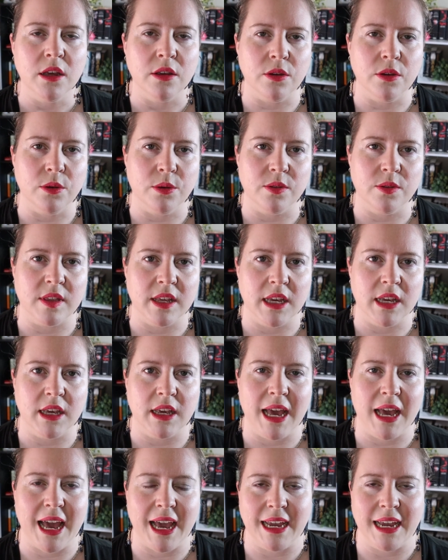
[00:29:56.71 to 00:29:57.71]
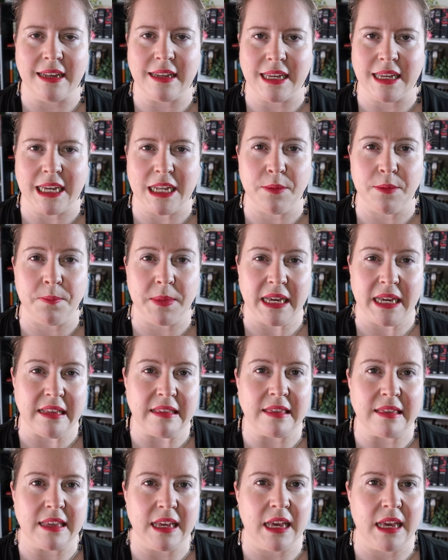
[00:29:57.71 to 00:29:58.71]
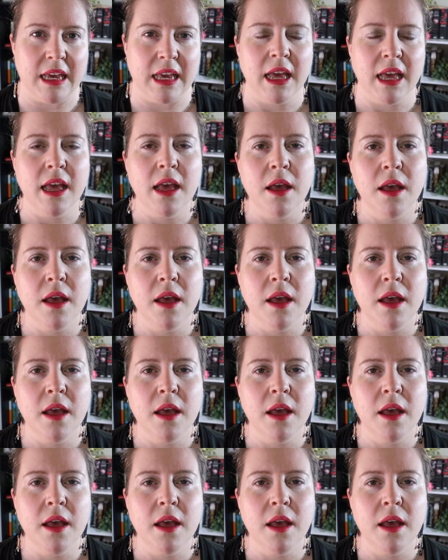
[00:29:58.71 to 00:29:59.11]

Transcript: using AD and BC